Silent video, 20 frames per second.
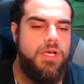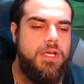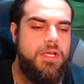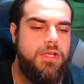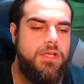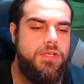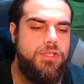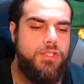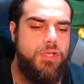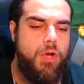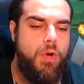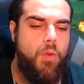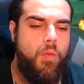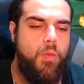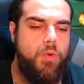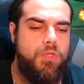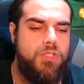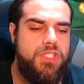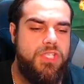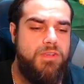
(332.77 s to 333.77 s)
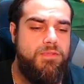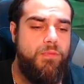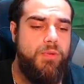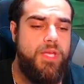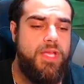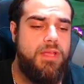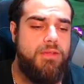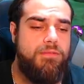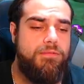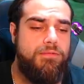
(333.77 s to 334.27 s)
So we'll see if
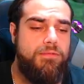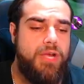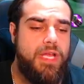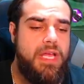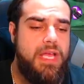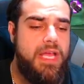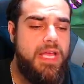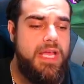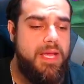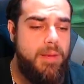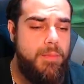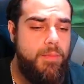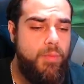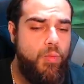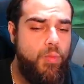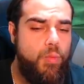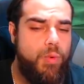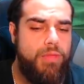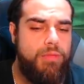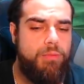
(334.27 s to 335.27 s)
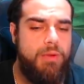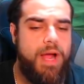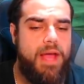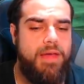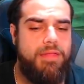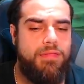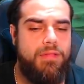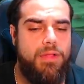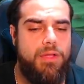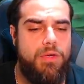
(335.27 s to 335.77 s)
we can free him with
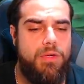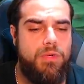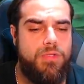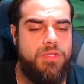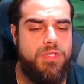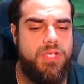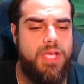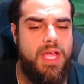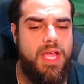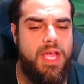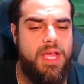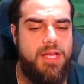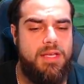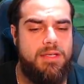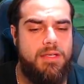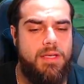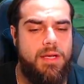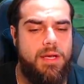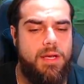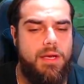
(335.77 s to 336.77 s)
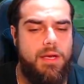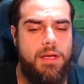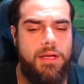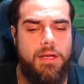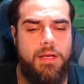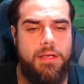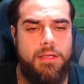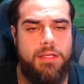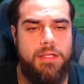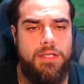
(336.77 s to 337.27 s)
Rathalos and
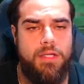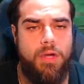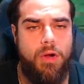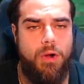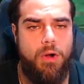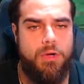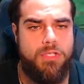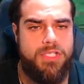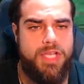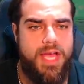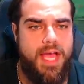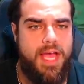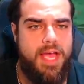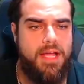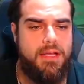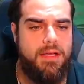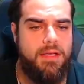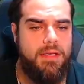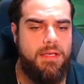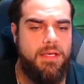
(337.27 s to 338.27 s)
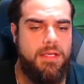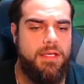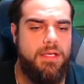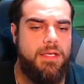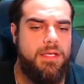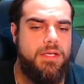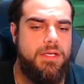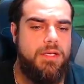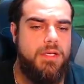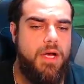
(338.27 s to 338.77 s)
Artak.
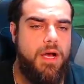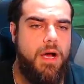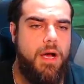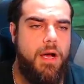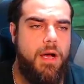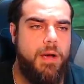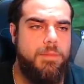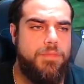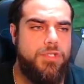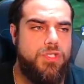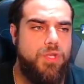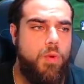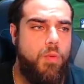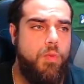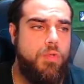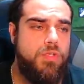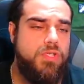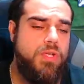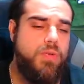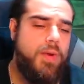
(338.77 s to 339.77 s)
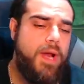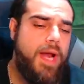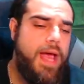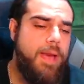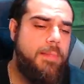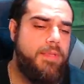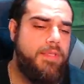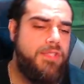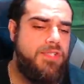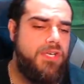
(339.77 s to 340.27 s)
So we'll see what
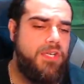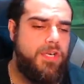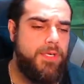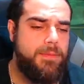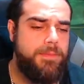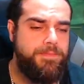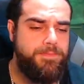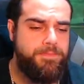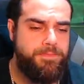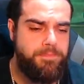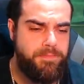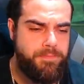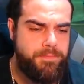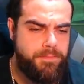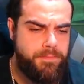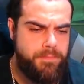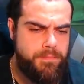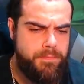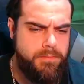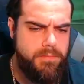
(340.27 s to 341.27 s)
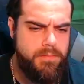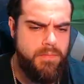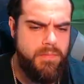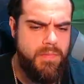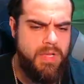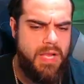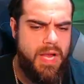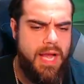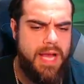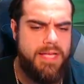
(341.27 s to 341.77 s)
happens here.
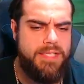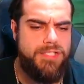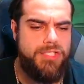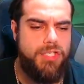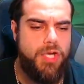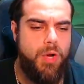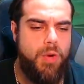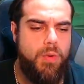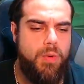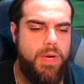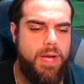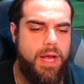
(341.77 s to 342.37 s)
I don't